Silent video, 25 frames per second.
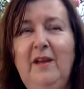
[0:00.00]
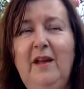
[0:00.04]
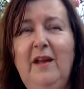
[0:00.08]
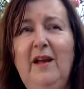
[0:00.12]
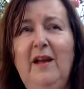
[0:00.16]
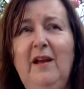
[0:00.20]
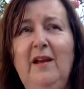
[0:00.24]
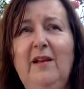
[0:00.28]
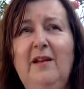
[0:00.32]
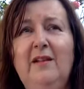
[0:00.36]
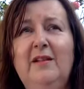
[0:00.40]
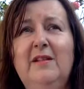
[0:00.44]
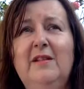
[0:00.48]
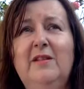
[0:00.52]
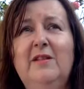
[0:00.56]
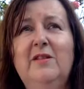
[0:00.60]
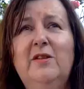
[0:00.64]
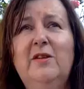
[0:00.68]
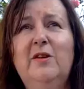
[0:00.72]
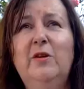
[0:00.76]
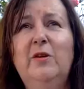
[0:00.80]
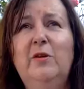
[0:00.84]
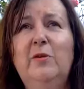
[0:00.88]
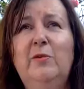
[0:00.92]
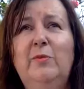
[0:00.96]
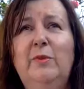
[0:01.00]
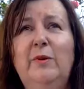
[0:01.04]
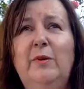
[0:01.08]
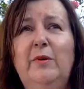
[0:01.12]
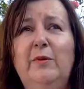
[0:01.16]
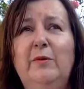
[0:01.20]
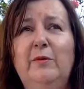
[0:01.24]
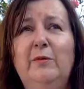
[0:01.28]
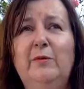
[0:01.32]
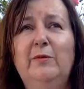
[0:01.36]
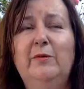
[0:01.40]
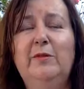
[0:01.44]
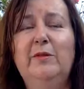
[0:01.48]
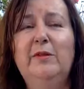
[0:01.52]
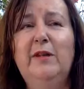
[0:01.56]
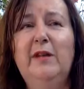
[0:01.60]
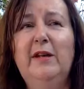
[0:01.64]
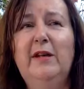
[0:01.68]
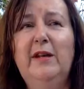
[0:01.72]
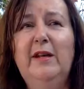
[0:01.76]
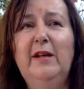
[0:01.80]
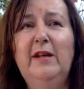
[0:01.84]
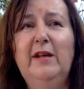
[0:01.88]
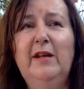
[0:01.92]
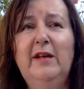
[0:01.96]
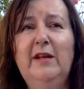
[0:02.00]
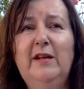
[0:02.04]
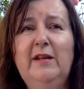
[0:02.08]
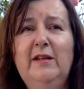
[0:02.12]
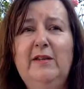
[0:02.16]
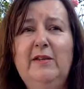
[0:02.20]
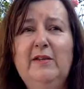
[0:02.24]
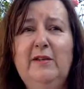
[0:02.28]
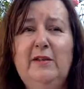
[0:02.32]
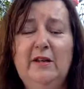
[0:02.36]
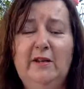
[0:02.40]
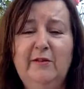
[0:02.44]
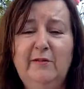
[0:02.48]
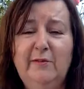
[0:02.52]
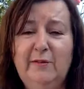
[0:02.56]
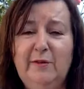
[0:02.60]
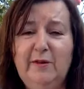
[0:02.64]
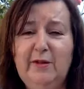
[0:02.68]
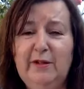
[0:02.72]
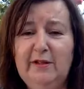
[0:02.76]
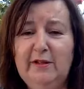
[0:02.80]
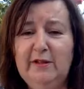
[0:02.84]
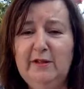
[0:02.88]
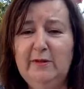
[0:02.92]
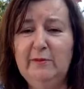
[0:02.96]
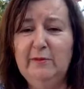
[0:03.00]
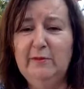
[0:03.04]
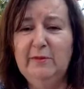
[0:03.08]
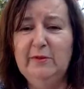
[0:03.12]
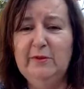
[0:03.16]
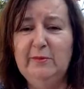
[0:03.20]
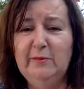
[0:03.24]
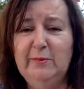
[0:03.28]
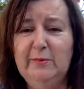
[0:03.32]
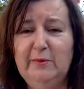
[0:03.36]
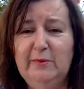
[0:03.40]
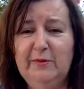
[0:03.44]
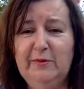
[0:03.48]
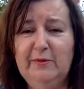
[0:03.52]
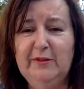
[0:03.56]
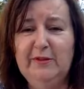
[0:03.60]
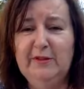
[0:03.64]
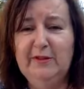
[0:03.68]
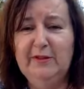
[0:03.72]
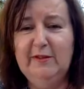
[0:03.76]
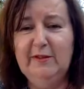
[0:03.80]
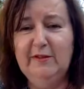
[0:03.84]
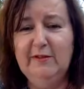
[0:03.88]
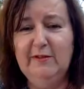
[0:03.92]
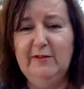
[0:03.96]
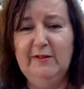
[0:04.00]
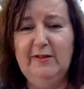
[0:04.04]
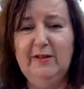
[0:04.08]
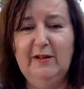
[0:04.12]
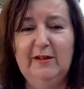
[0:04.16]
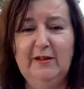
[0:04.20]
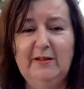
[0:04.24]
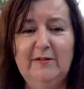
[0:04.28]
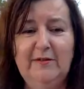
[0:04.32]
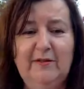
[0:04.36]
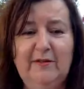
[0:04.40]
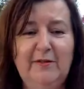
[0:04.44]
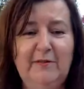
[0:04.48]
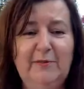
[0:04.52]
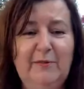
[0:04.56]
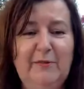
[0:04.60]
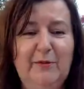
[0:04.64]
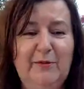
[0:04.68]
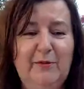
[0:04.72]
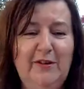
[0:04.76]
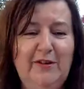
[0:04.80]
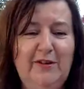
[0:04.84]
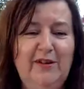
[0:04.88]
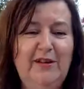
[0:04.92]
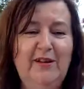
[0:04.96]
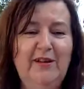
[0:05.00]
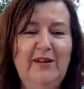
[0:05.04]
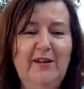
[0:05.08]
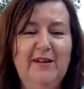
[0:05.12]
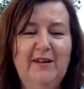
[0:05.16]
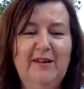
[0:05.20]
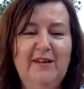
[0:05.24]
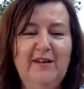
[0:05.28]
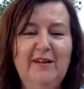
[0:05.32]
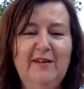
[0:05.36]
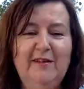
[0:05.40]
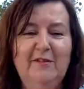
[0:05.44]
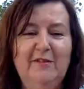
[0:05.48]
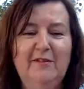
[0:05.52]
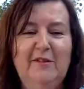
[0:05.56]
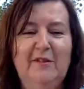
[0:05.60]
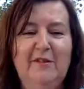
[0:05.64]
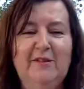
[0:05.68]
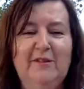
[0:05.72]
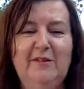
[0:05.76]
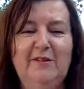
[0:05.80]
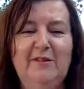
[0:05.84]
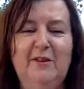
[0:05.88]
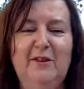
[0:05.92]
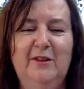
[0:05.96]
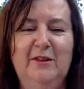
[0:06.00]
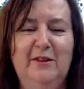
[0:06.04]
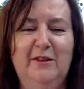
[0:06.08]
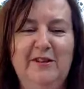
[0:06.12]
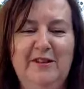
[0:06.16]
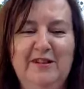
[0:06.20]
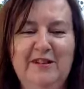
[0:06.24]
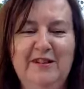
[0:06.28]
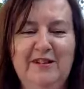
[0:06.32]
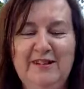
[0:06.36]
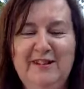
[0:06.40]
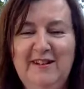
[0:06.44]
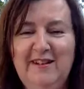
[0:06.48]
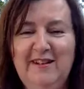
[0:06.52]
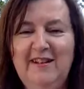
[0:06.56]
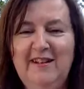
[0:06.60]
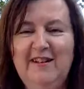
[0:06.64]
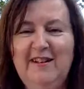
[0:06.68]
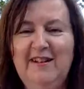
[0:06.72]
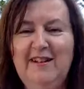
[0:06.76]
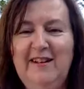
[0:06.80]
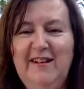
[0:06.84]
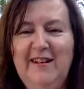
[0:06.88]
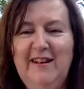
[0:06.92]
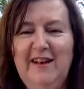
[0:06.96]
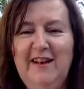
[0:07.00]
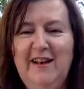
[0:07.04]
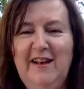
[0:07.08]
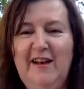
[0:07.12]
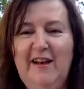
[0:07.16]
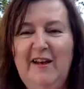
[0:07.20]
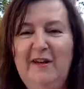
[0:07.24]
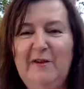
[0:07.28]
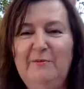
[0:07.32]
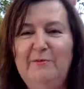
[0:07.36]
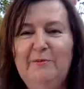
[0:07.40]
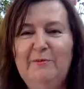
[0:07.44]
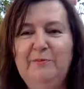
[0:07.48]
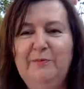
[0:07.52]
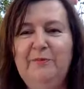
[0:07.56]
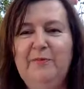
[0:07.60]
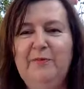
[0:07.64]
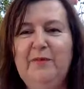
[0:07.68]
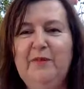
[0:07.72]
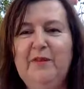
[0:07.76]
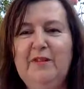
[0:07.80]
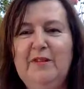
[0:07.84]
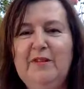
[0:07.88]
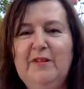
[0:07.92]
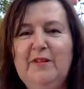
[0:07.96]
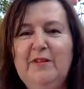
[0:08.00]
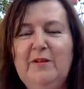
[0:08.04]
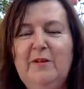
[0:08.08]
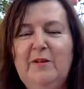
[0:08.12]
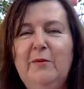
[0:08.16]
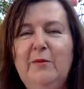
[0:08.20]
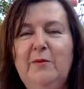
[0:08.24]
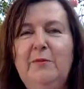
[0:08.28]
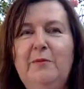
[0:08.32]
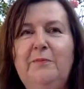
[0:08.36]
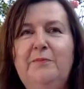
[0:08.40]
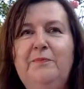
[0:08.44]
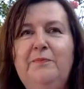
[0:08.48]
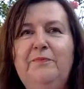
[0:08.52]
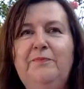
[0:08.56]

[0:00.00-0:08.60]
and to build into your life what it is you want to build into your life. Morning, Ingirl, that's good. So